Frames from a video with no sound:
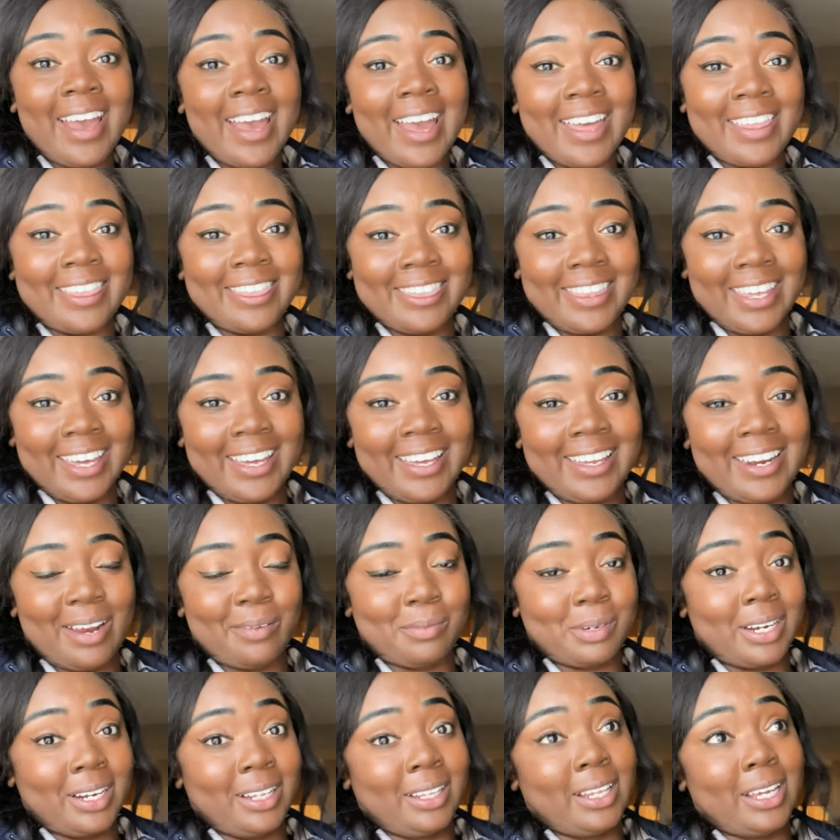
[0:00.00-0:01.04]
and then
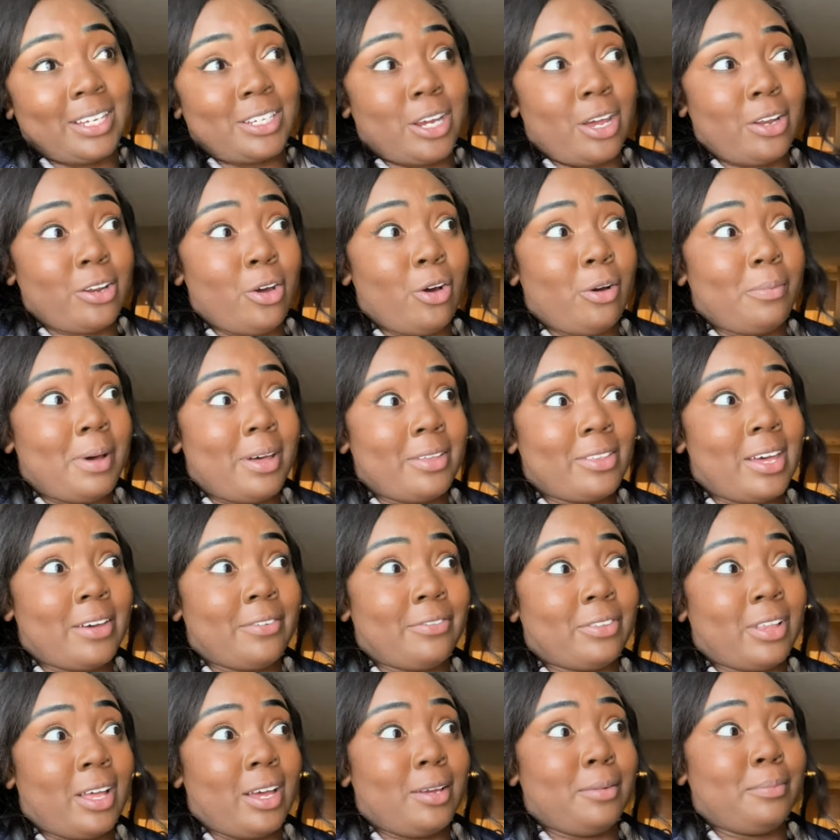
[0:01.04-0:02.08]
I'm going to let y'all know about
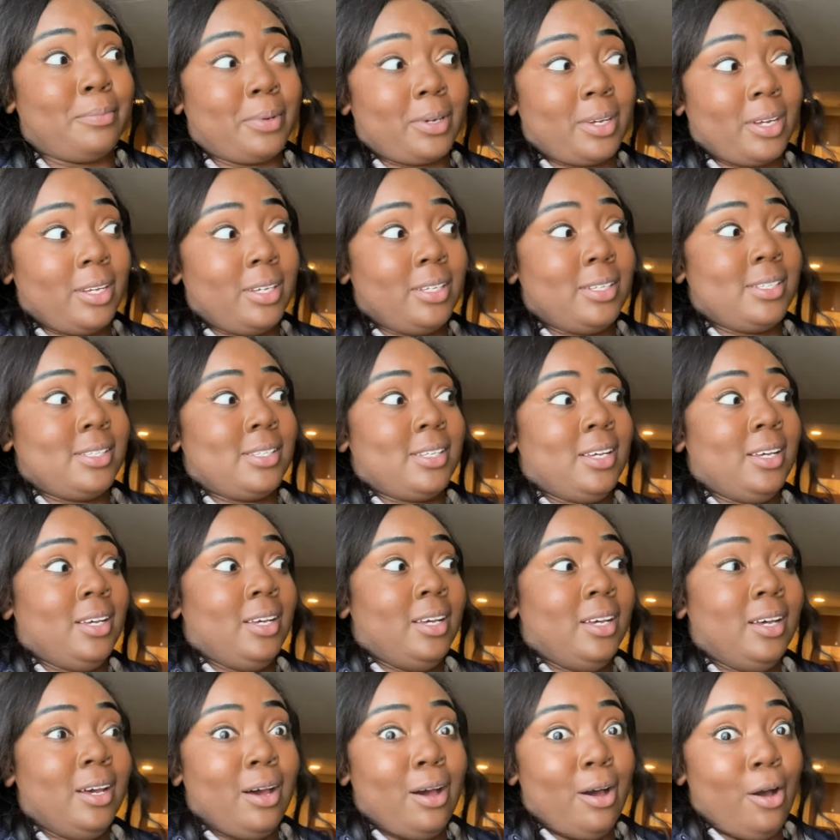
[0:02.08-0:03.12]
that flight because,
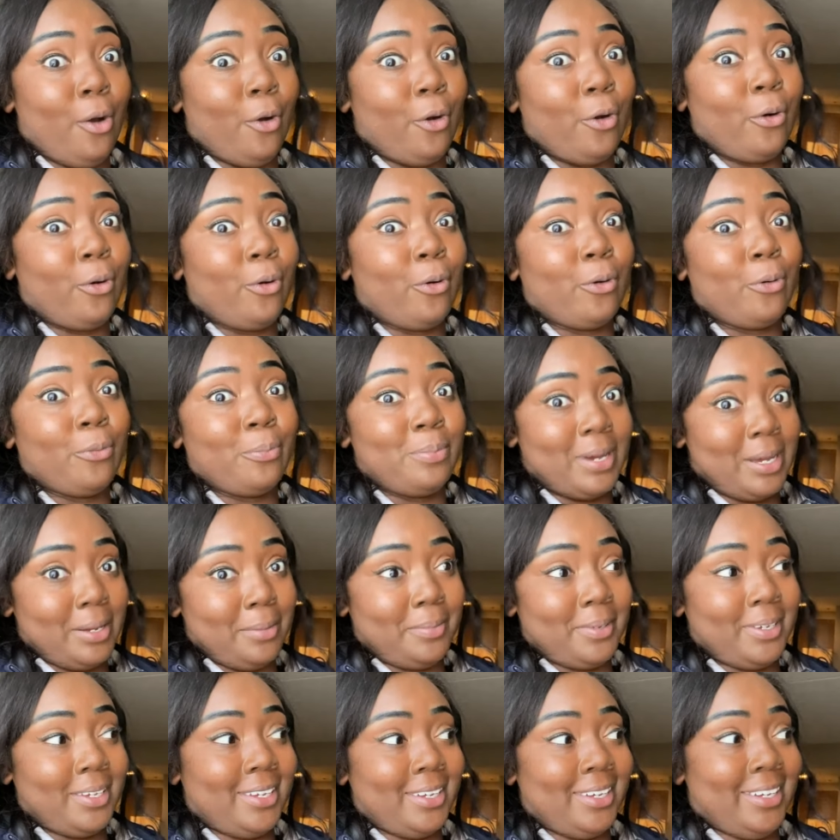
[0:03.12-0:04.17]
oh
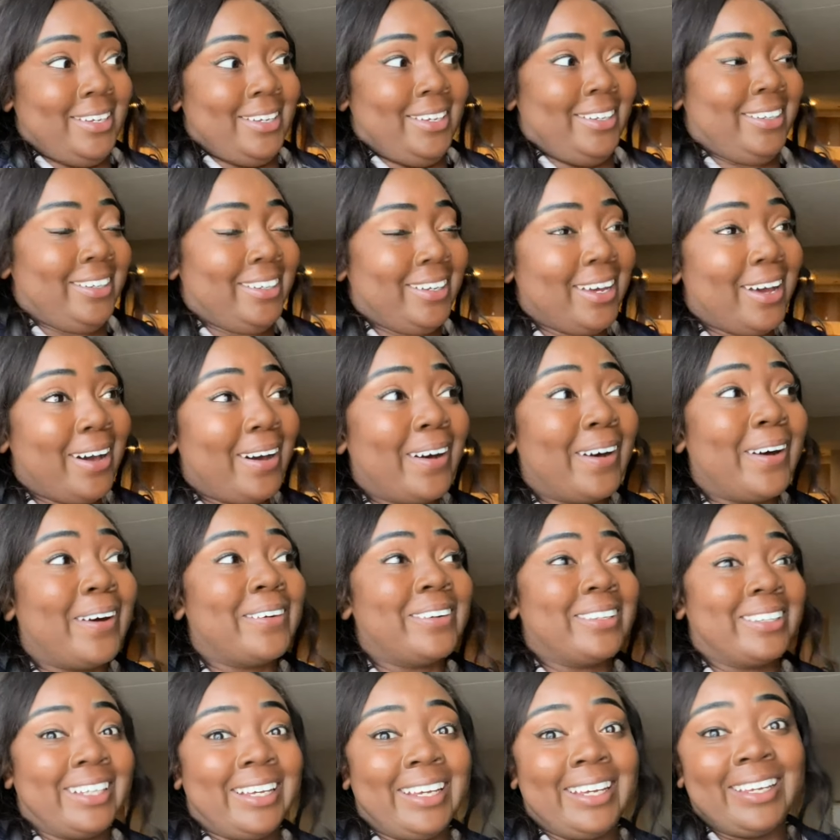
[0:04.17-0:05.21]
baby,
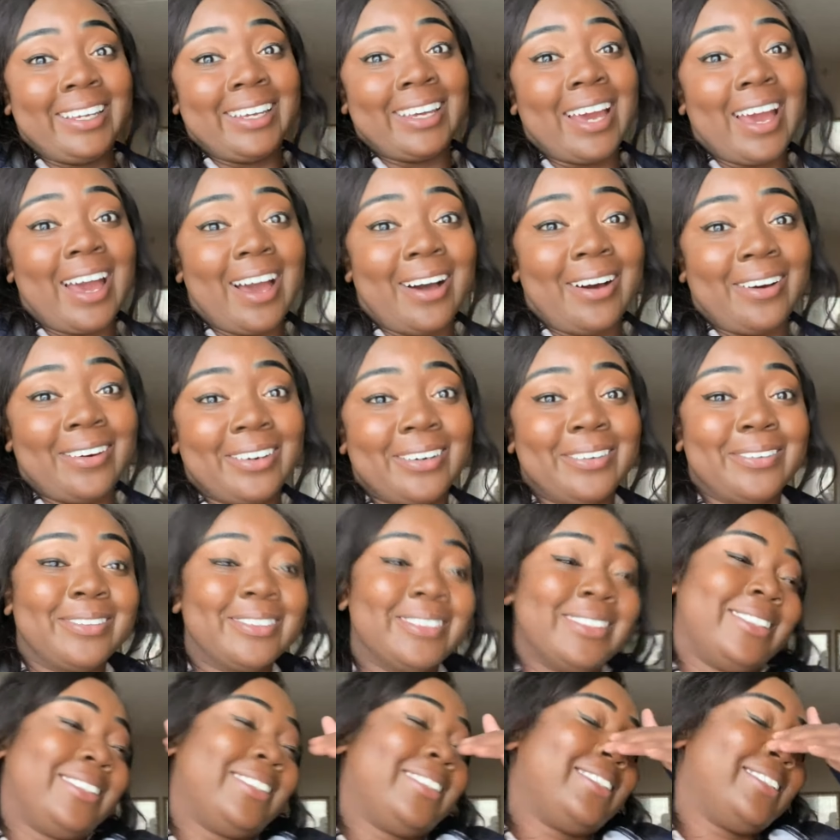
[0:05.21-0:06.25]
holy cow, it
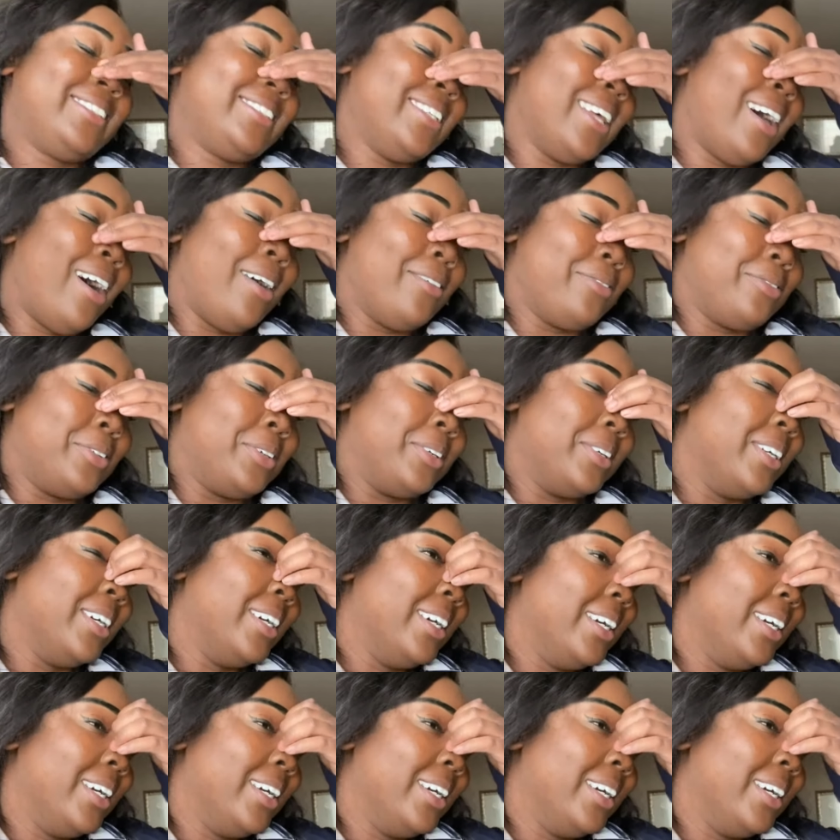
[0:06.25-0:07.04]
was awful.